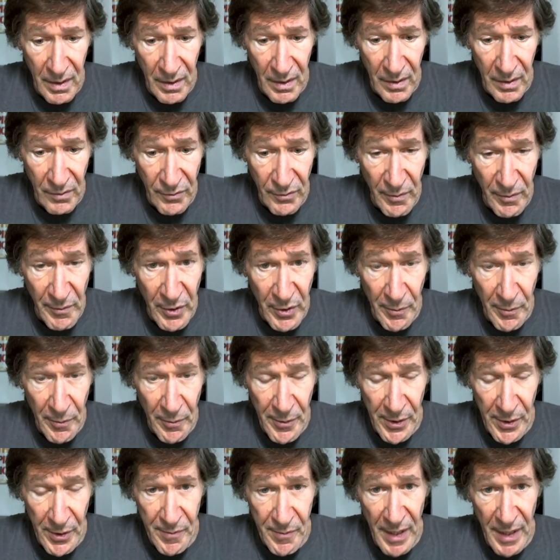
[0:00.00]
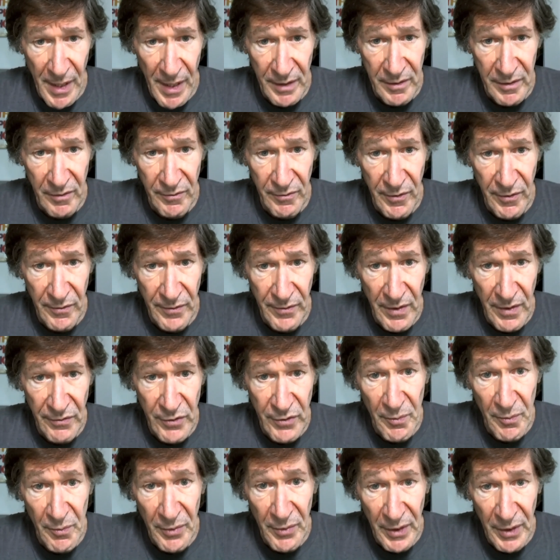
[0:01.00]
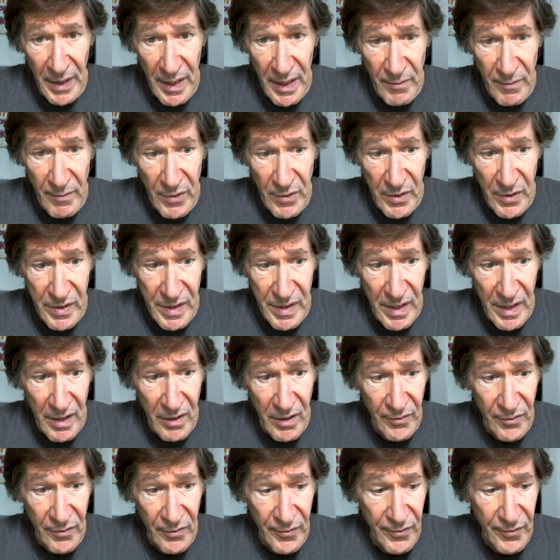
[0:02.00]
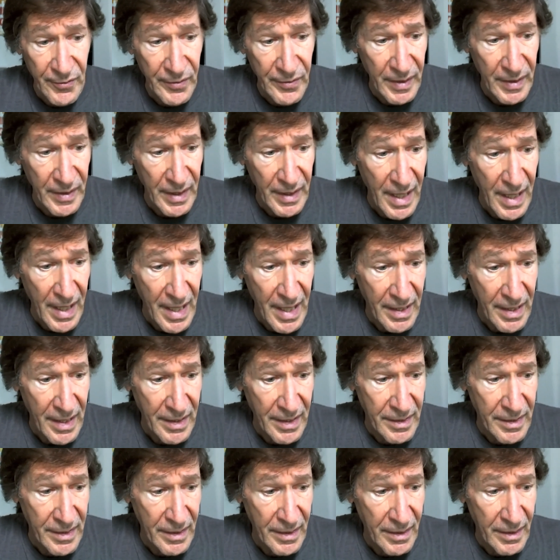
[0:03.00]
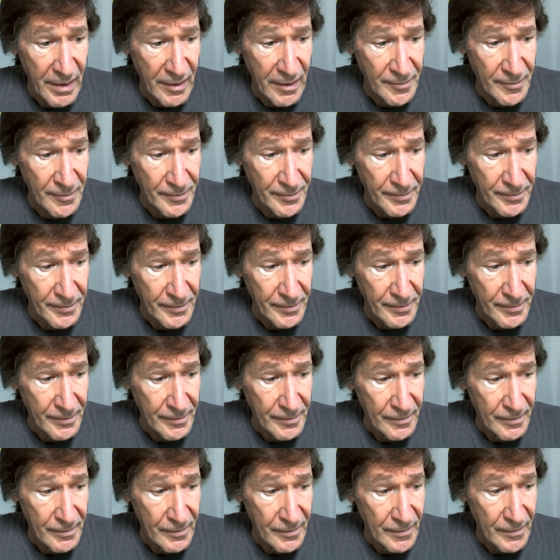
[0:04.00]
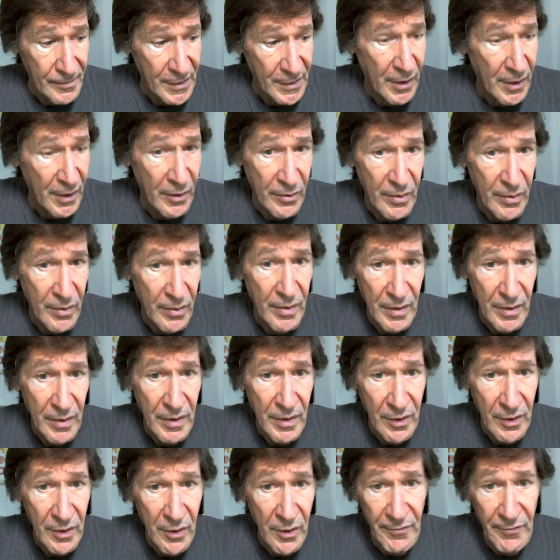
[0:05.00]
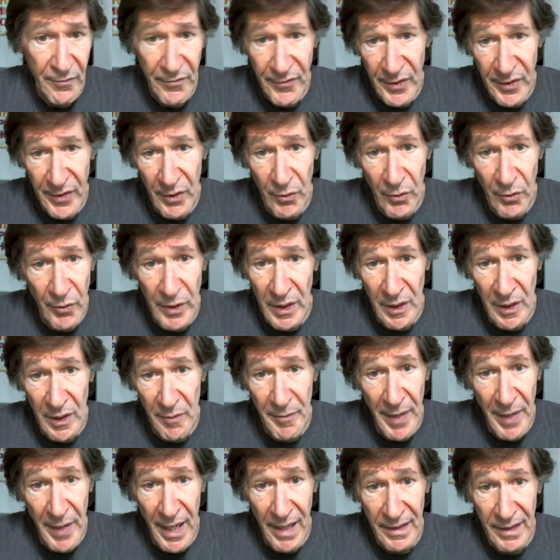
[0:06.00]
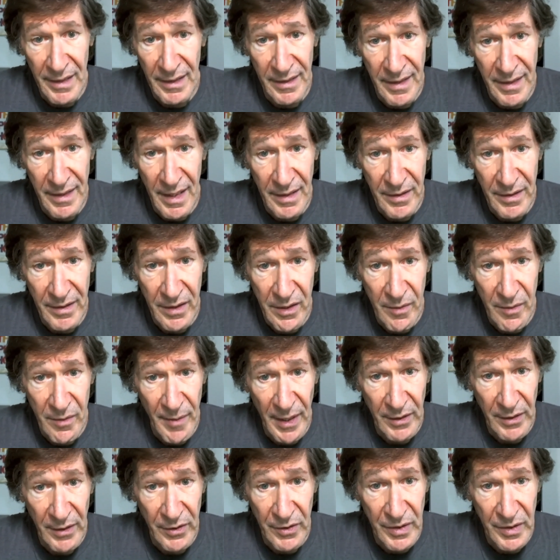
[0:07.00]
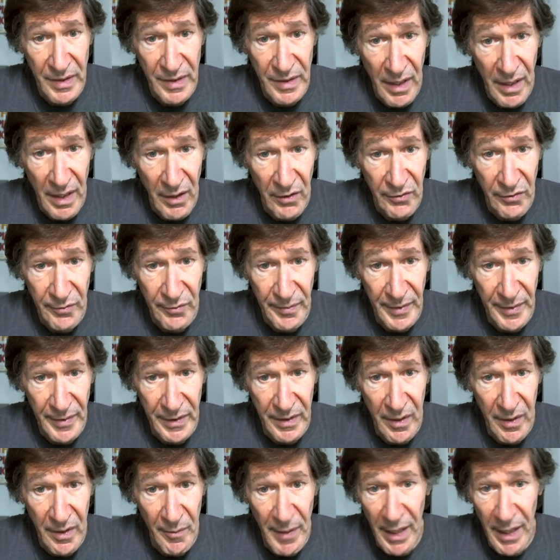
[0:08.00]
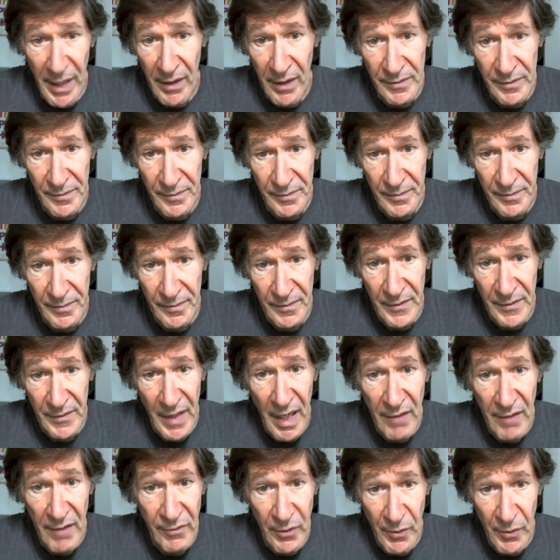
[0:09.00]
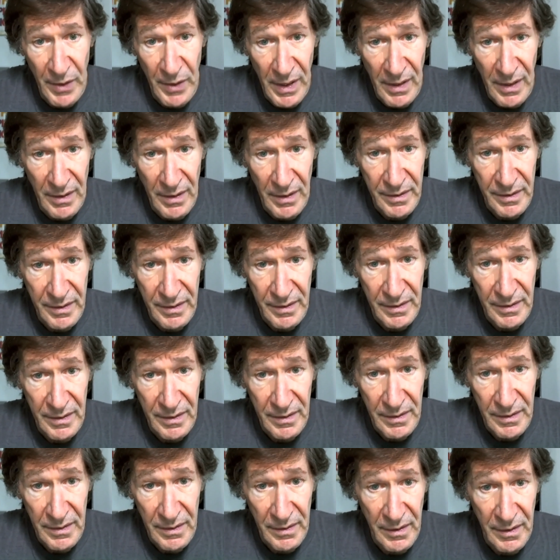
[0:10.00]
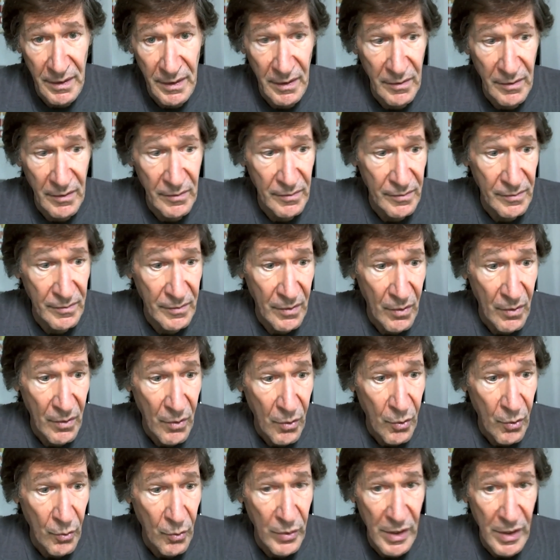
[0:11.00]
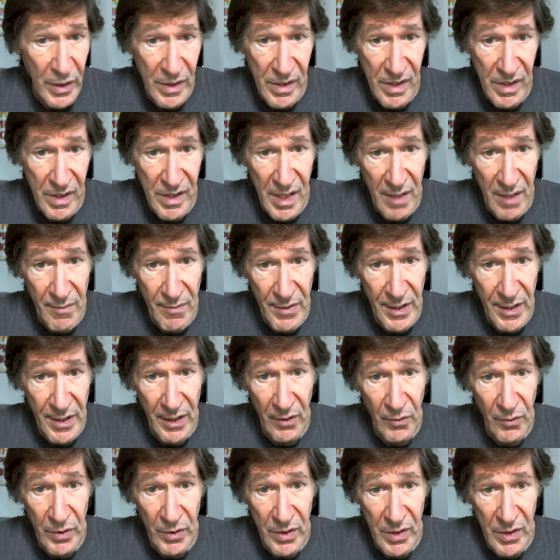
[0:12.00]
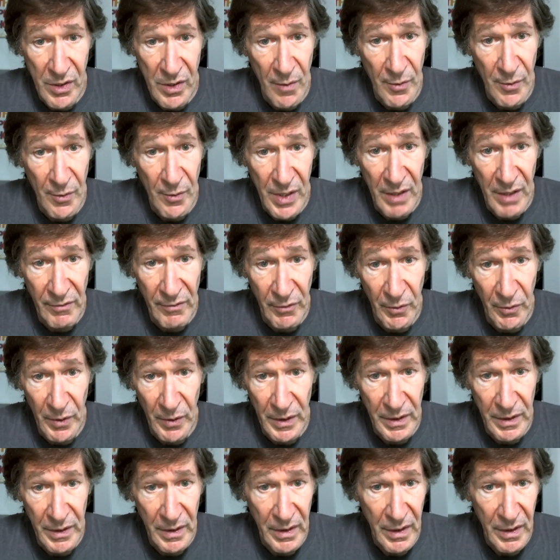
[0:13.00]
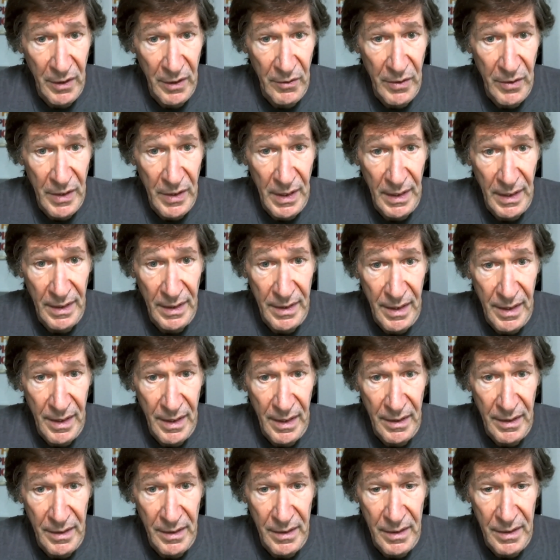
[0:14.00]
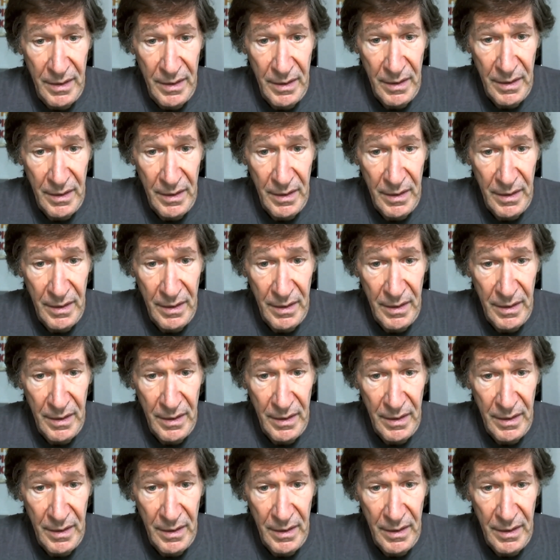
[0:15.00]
from your perspective, if you blamed yourself and you'd feel really badly, not just about yourself, but about everyone else, who does the same thing, which is almost everyone here in the United States.